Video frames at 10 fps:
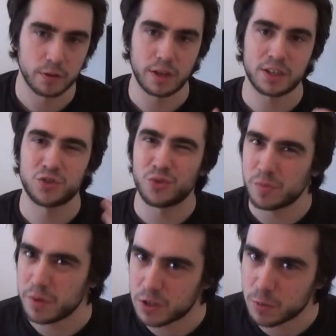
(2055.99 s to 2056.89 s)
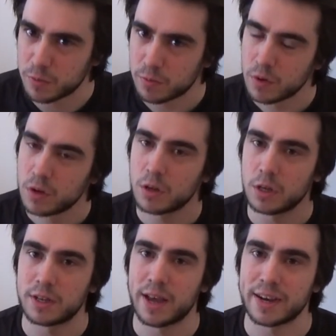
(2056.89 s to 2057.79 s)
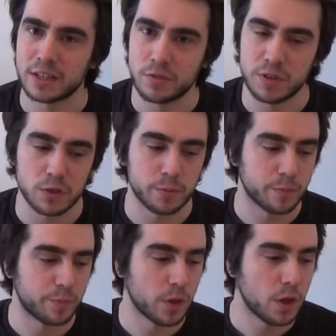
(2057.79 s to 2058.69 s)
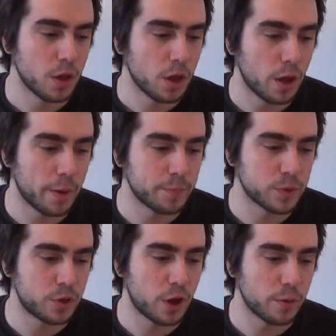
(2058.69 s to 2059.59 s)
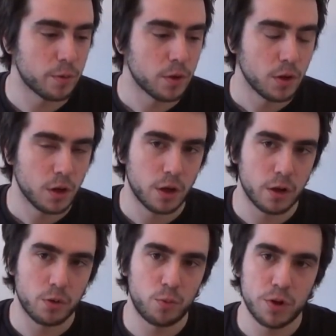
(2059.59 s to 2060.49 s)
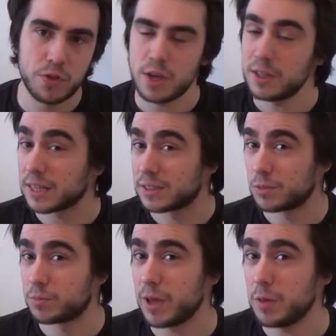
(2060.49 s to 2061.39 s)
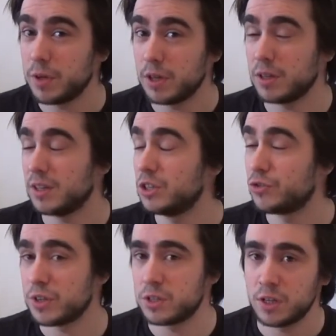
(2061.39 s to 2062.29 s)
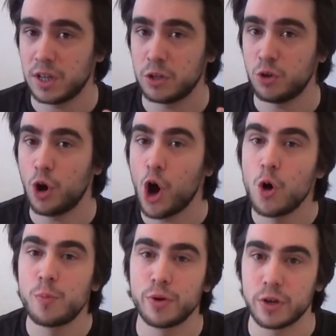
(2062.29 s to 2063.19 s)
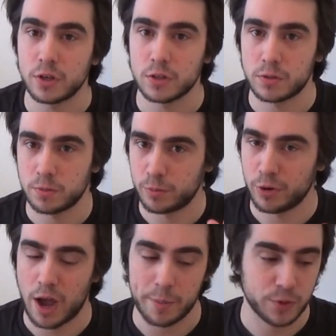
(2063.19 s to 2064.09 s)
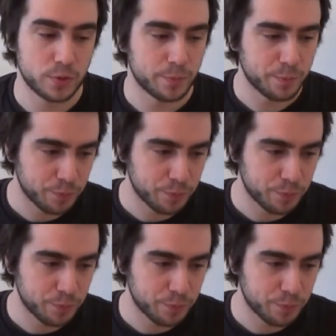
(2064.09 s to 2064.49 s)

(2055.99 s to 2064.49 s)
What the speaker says: Extremism in activism. One thing that may be interesting in your openings, perhaps,